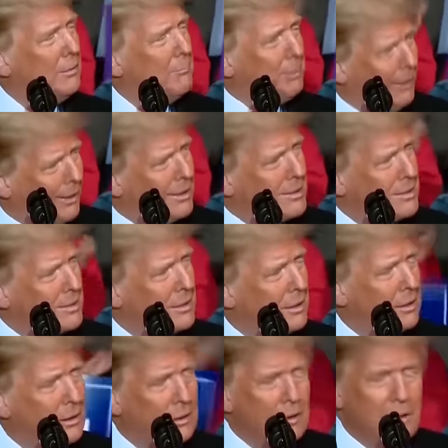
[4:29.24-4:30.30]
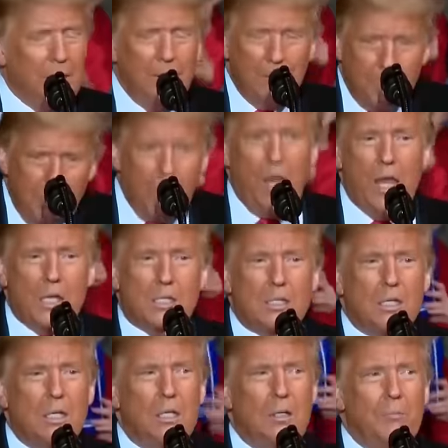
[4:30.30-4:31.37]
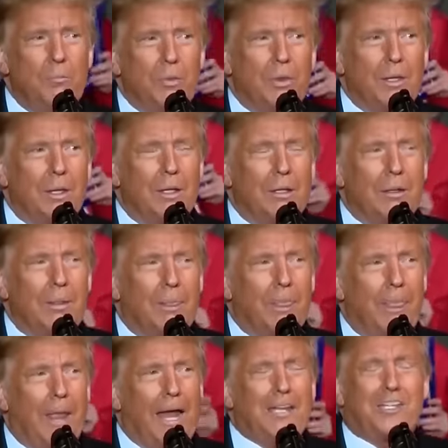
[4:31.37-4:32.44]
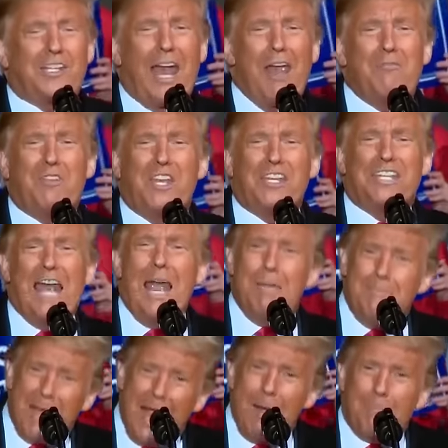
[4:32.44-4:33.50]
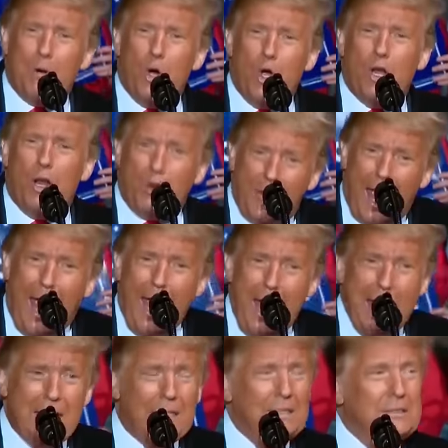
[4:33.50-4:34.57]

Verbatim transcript: Please. Please. I saved your damn neighborhood, okay?